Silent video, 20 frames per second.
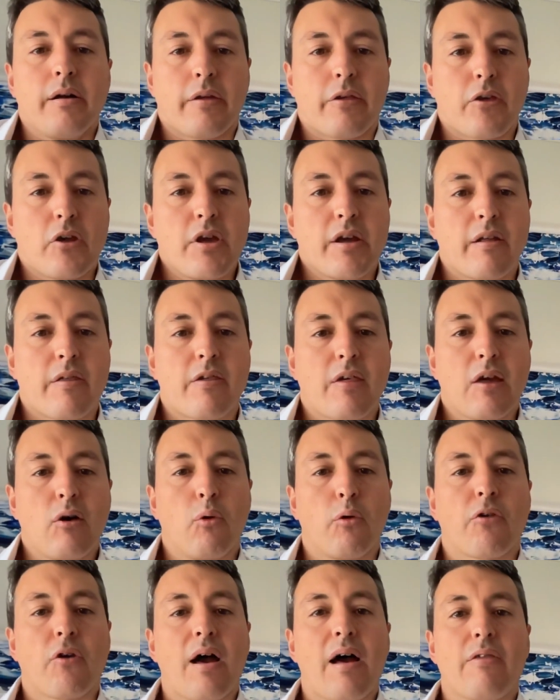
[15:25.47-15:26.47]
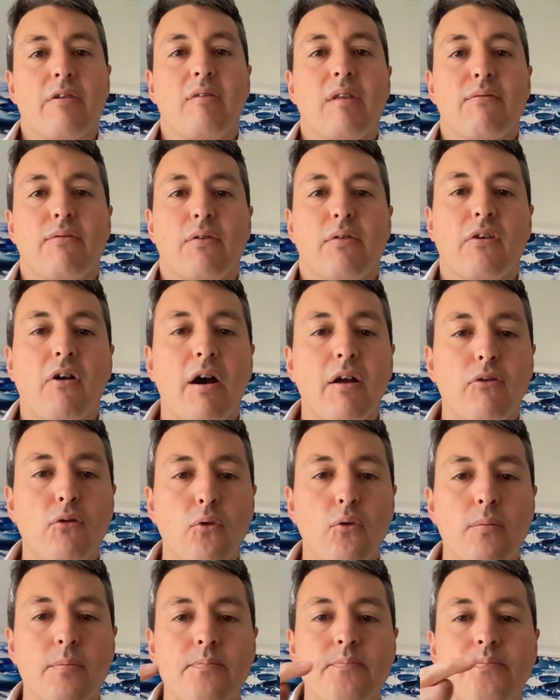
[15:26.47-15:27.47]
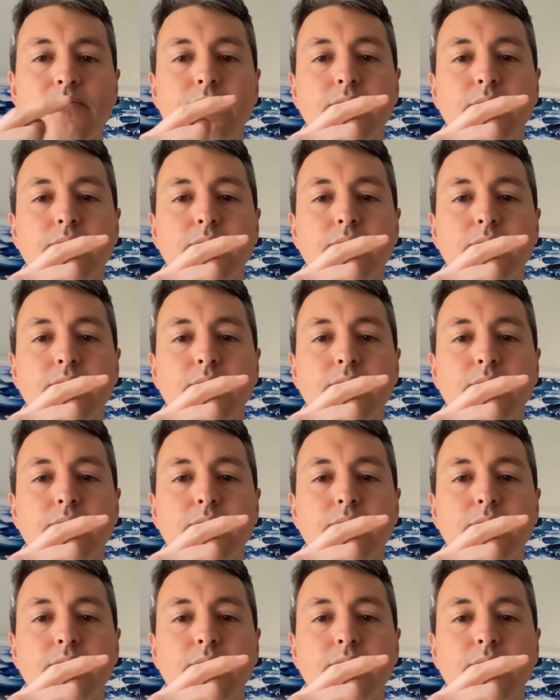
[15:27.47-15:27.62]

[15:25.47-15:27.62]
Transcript: So you can see it also has a different title